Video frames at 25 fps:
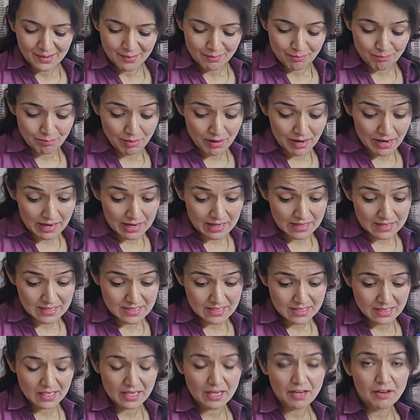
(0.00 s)

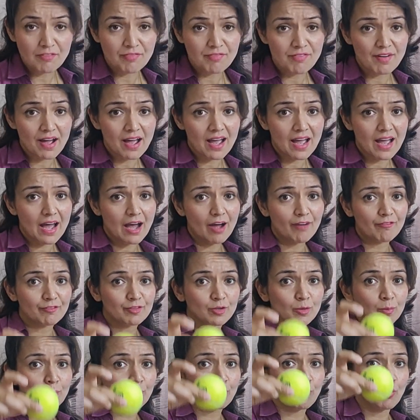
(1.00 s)
But if I have
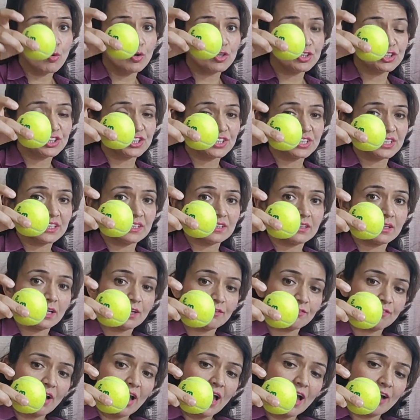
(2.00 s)
to push it,
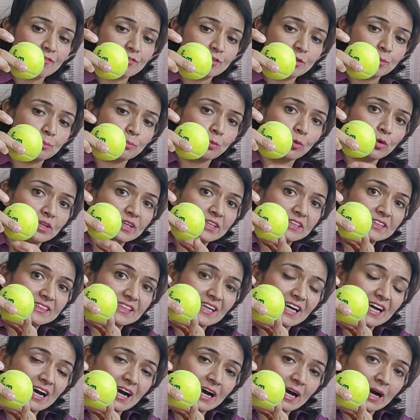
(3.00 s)
if I have to pull it
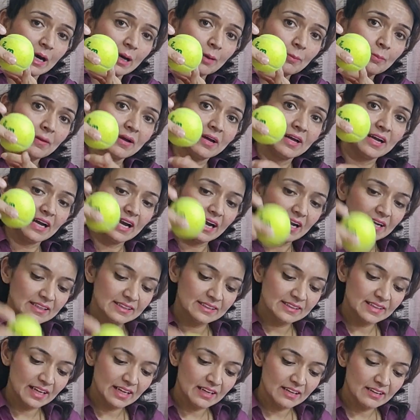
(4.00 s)
up
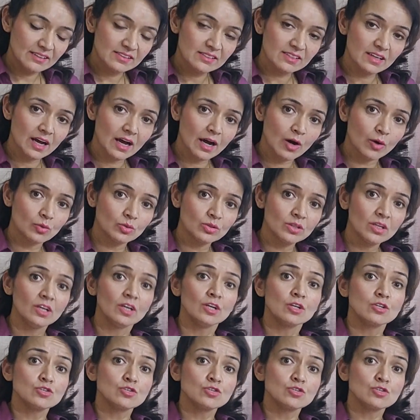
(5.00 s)
and then down,